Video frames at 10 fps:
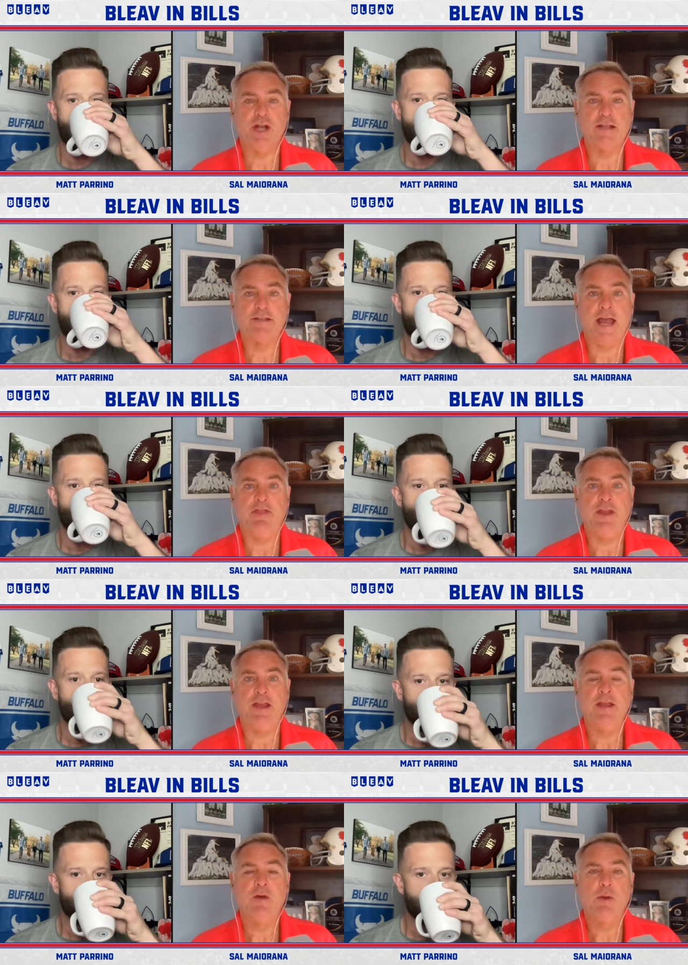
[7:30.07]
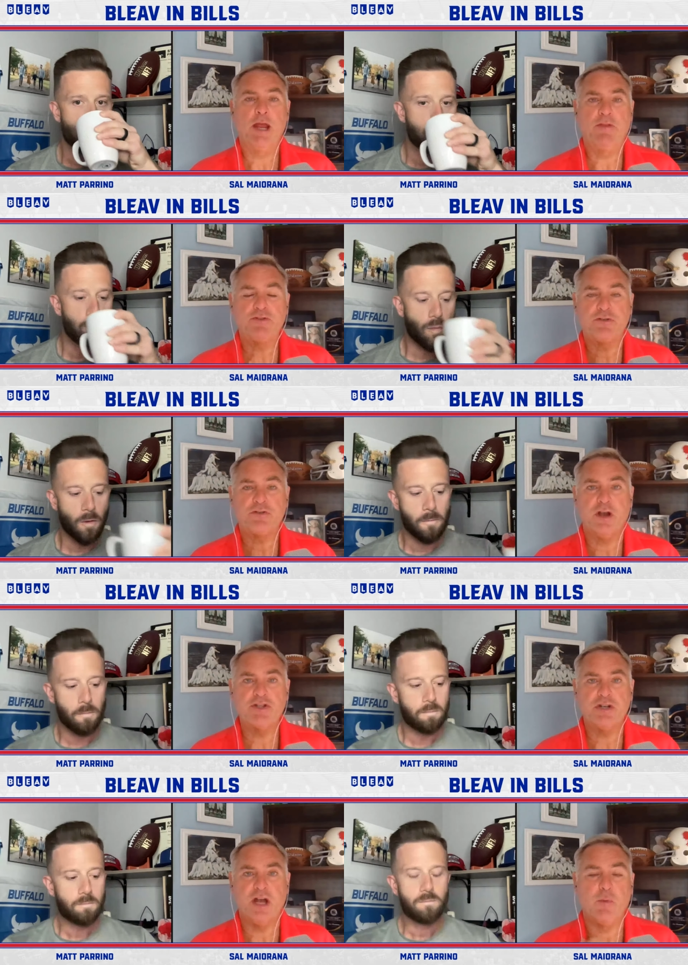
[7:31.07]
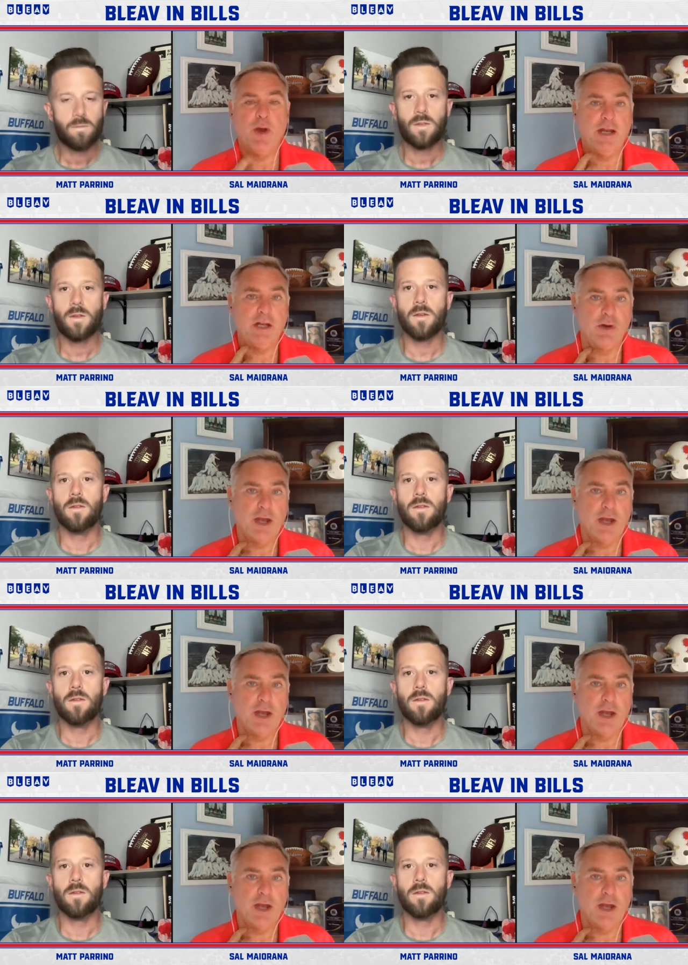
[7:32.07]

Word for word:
Speaker 1: Jets. I think we had this discussion on radio